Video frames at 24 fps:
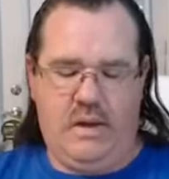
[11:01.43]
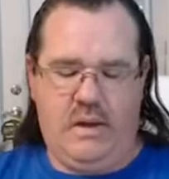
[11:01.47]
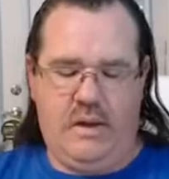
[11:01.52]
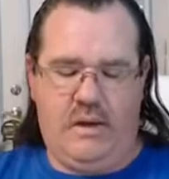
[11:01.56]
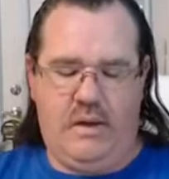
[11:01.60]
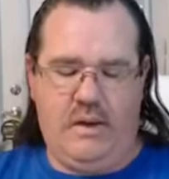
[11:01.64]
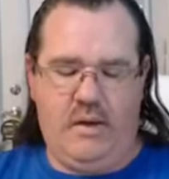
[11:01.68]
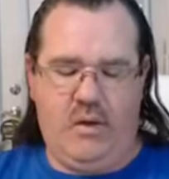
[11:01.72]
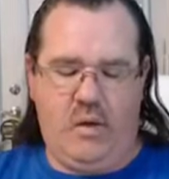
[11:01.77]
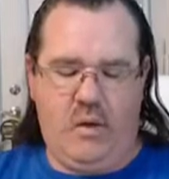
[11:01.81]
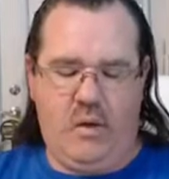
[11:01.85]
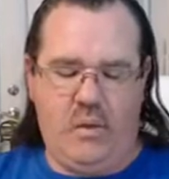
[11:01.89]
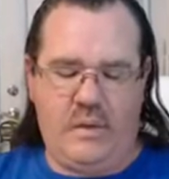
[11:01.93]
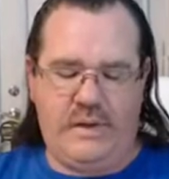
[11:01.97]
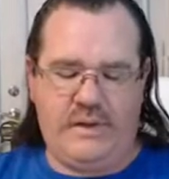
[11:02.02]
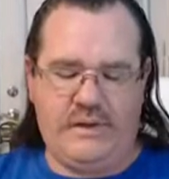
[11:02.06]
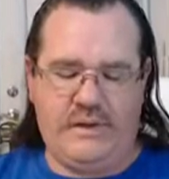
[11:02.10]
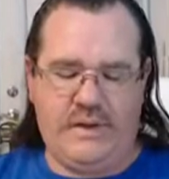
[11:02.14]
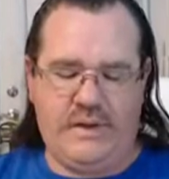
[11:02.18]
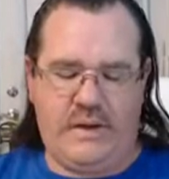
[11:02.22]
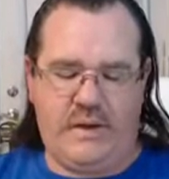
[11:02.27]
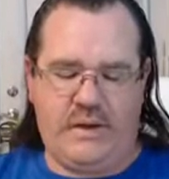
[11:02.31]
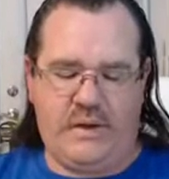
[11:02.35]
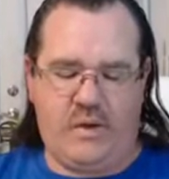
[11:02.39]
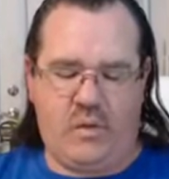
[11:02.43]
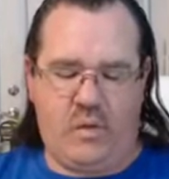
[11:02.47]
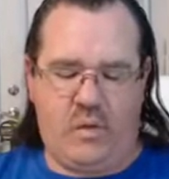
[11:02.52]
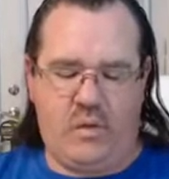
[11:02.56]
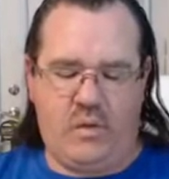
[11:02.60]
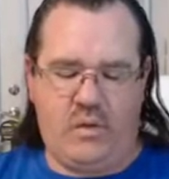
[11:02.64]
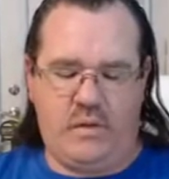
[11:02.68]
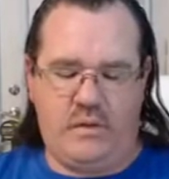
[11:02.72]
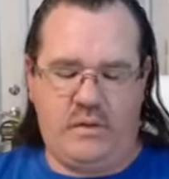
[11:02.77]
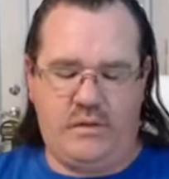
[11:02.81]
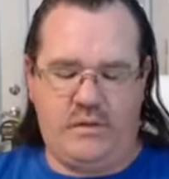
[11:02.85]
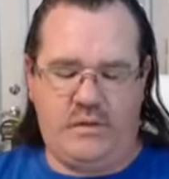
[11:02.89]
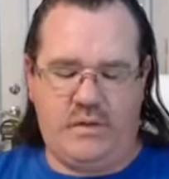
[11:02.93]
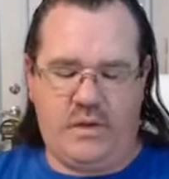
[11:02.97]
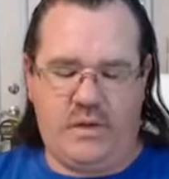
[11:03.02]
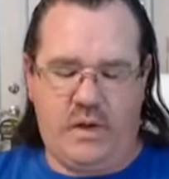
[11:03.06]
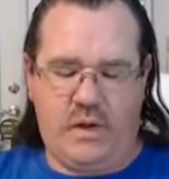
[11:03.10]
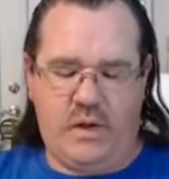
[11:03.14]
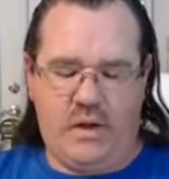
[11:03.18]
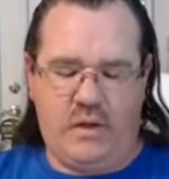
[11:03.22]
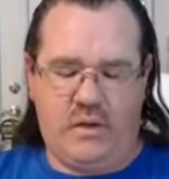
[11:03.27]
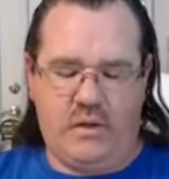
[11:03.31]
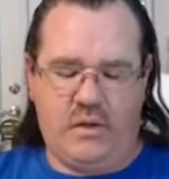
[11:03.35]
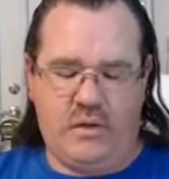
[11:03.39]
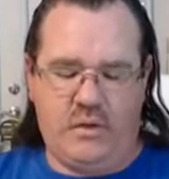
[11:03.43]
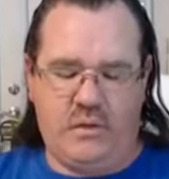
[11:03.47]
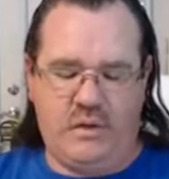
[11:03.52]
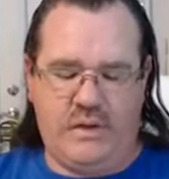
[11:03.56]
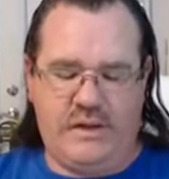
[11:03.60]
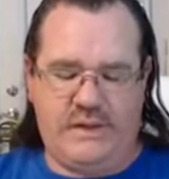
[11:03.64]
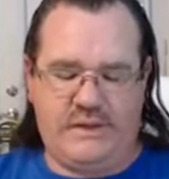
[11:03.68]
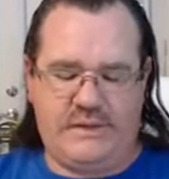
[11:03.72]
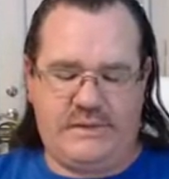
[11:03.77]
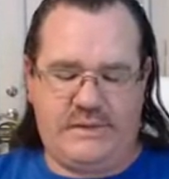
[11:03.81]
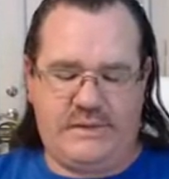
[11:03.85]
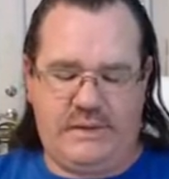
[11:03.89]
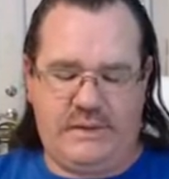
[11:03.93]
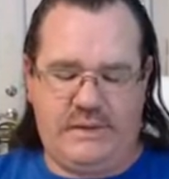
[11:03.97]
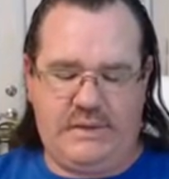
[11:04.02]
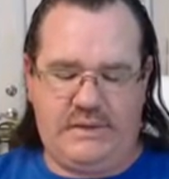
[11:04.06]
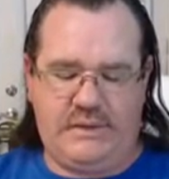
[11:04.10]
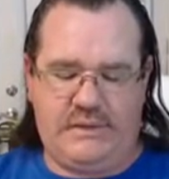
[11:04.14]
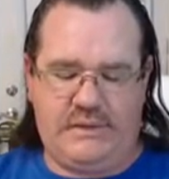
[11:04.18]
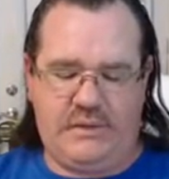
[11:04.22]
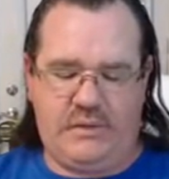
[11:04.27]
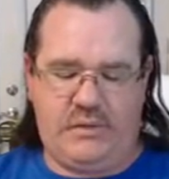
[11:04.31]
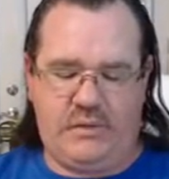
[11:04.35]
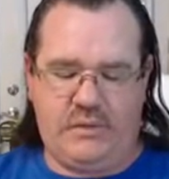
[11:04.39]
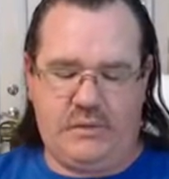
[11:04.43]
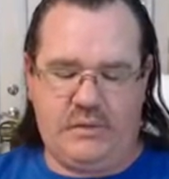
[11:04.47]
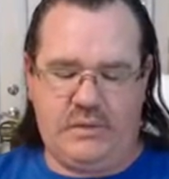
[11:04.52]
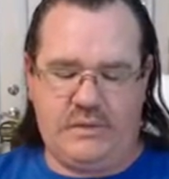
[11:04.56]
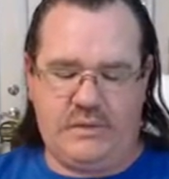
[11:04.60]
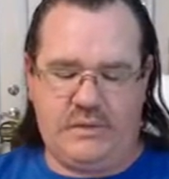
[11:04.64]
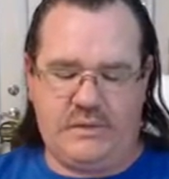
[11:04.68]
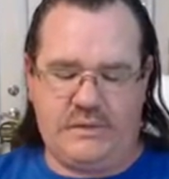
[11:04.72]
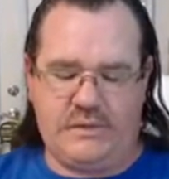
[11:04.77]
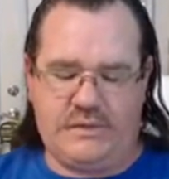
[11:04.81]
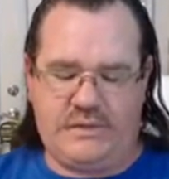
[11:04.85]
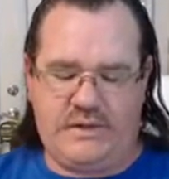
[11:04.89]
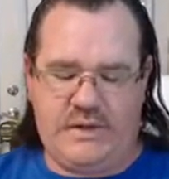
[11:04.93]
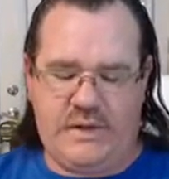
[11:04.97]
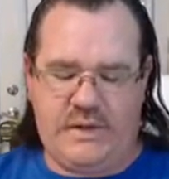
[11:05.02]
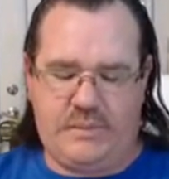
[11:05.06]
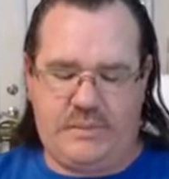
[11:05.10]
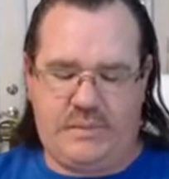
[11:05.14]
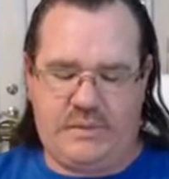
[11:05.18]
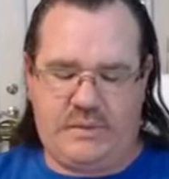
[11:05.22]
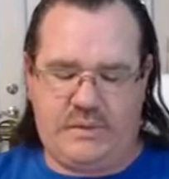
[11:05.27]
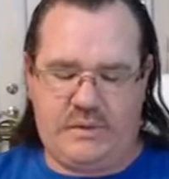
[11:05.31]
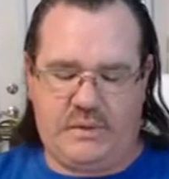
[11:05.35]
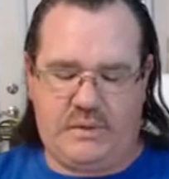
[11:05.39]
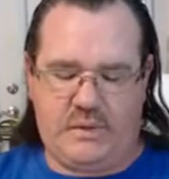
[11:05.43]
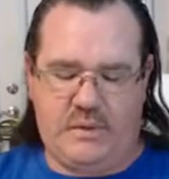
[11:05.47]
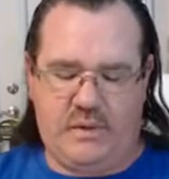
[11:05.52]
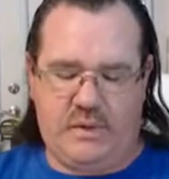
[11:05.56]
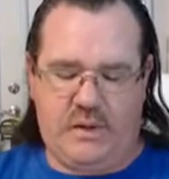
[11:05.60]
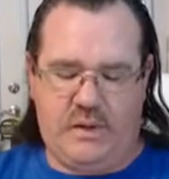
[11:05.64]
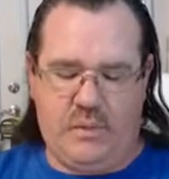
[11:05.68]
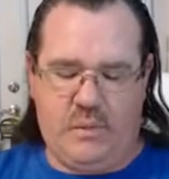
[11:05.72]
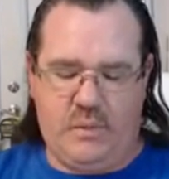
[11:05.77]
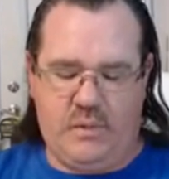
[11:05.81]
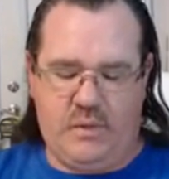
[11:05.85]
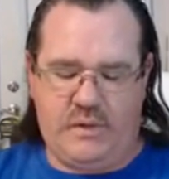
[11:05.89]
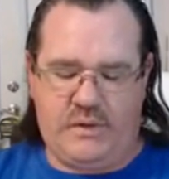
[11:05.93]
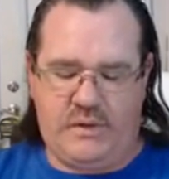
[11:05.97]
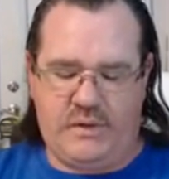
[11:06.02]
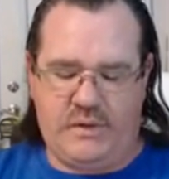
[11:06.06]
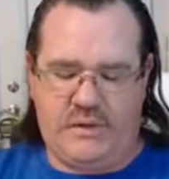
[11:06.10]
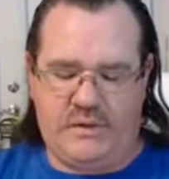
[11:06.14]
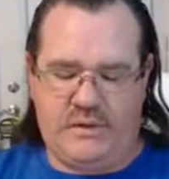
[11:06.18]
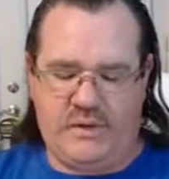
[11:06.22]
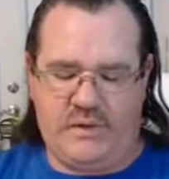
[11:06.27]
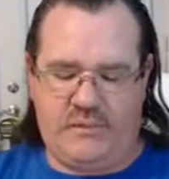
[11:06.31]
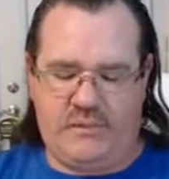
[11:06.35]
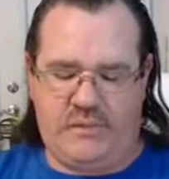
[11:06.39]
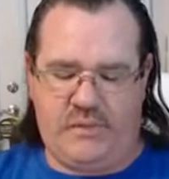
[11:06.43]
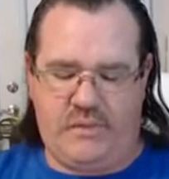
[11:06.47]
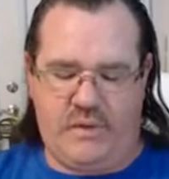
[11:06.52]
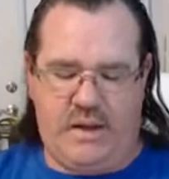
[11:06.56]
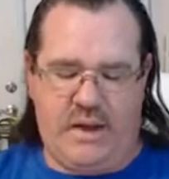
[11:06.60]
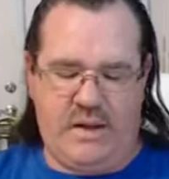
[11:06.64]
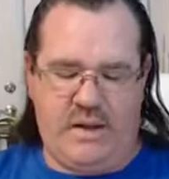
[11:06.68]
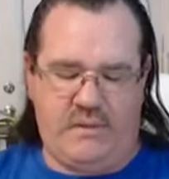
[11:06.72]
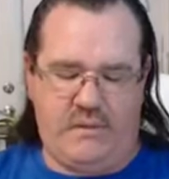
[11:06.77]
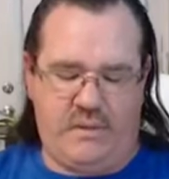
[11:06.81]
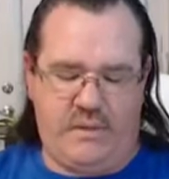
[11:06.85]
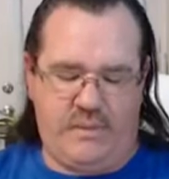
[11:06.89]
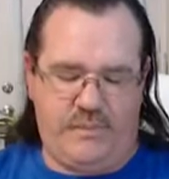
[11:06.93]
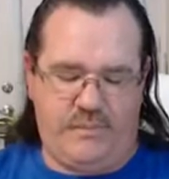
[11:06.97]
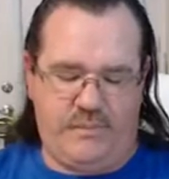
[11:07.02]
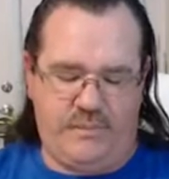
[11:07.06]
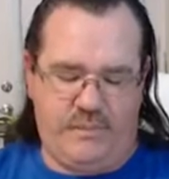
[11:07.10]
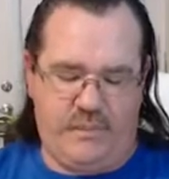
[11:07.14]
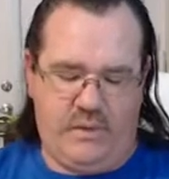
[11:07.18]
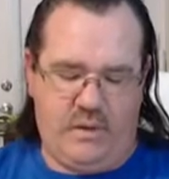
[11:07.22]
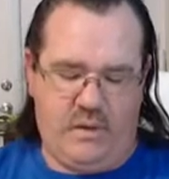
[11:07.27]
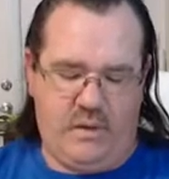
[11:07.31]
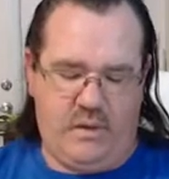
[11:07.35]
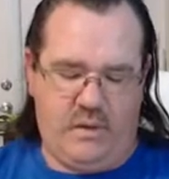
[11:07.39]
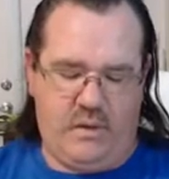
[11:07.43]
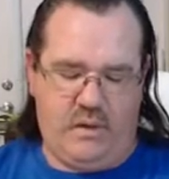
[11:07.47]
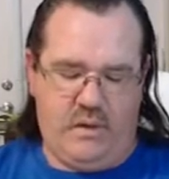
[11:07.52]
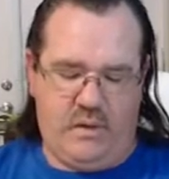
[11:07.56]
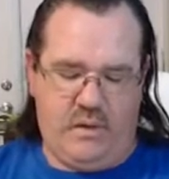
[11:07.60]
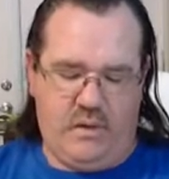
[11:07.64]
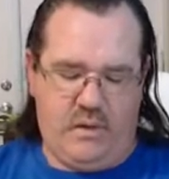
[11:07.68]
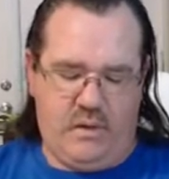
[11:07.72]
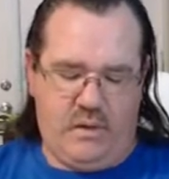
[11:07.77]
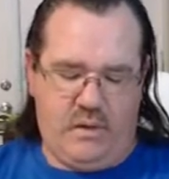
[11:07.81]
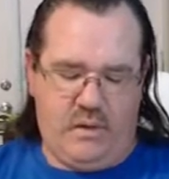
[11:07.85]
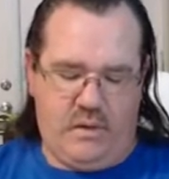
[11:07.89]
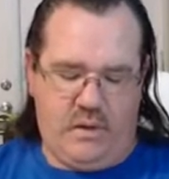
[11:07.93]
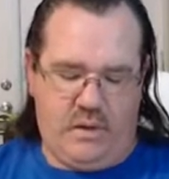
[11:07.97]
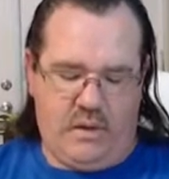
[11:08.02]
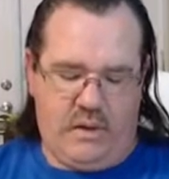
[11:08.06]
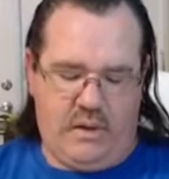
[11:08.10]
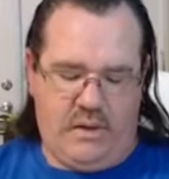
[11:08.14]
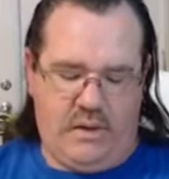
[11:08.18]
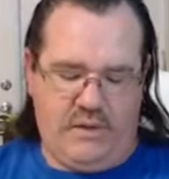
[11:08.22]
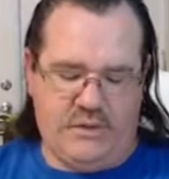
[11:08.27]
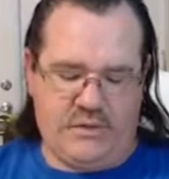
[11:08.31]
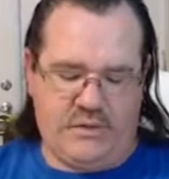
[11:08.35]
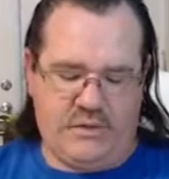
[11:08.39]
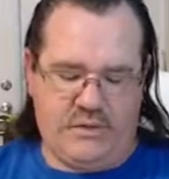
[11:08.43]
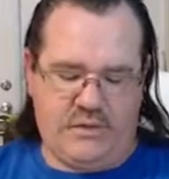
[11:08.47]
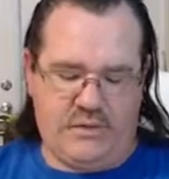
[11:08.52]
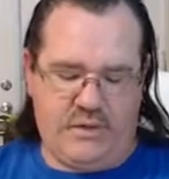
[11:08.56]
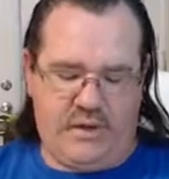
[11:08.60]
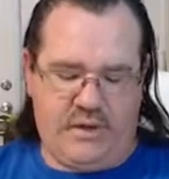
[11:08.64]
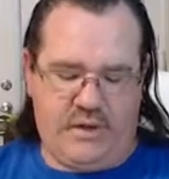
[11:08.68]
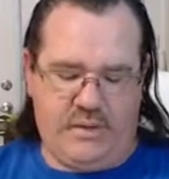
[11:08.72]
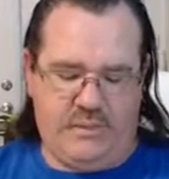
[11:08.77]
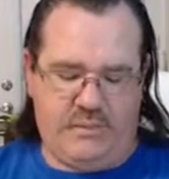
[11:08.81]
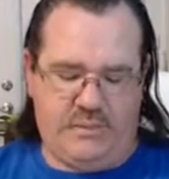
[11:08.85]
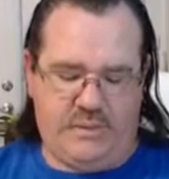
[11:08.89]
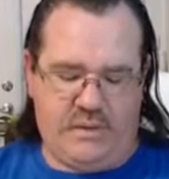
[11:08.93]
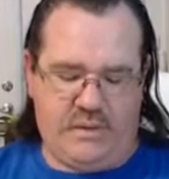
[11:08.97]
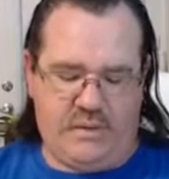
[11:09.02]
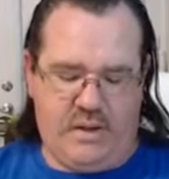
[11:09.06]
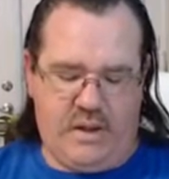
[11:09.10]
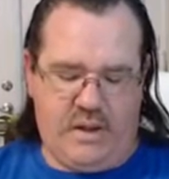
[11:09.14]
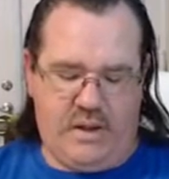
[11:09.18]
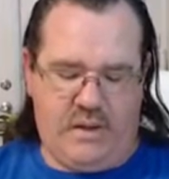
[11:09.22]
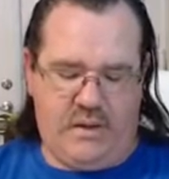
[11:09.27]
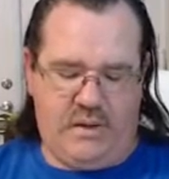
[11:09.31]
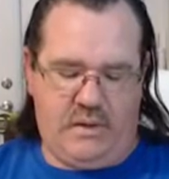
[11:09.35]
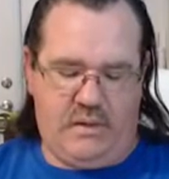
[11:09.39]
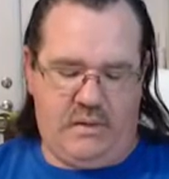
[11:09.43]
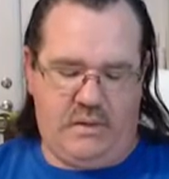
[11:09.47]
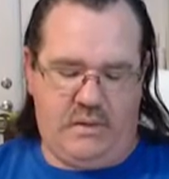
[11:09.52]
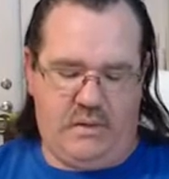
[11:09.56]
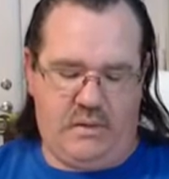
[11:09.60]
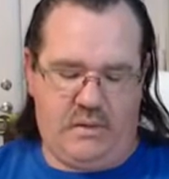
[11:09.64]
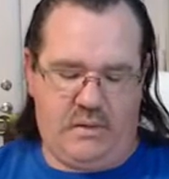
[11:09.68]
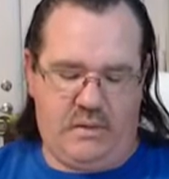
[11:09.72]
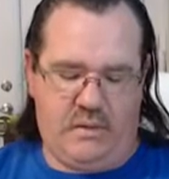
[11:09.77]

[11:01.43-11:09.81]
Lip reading: Now always on the corners, go nice and easy, do little snips and work yourself around them. And then straight up the line.